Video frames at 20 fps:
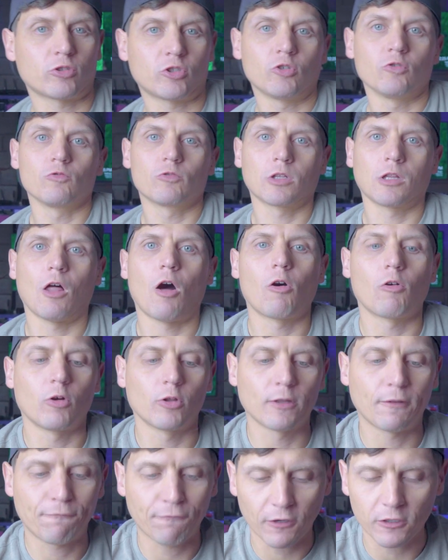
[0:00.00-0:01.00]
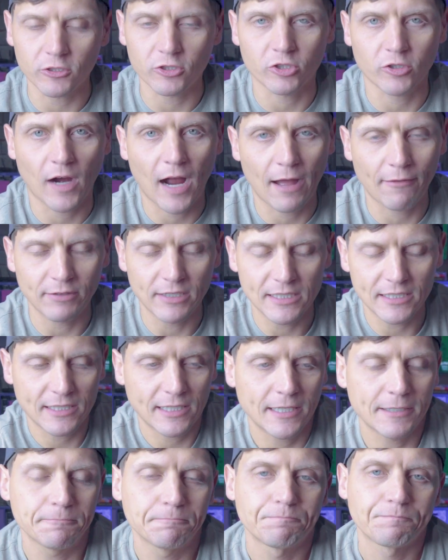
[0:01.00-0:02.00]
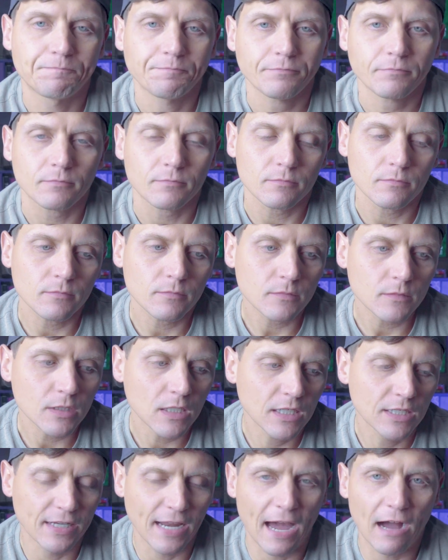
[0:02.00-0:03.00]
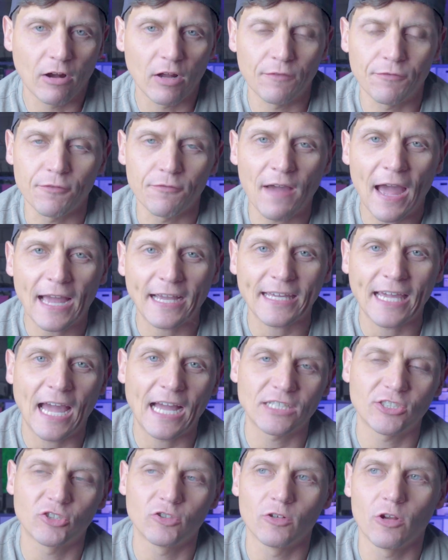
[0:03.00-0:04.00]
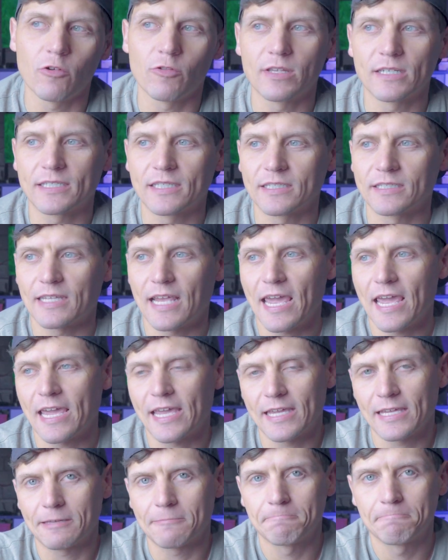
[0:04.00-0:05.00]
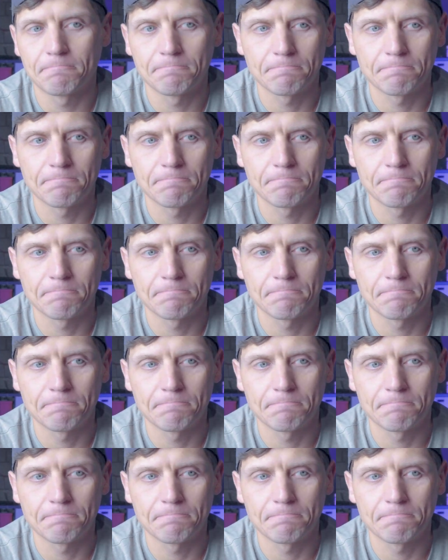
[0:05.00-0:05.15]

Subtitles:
to claw on the furniture, obviously. Now, if you've had cats, you know this is you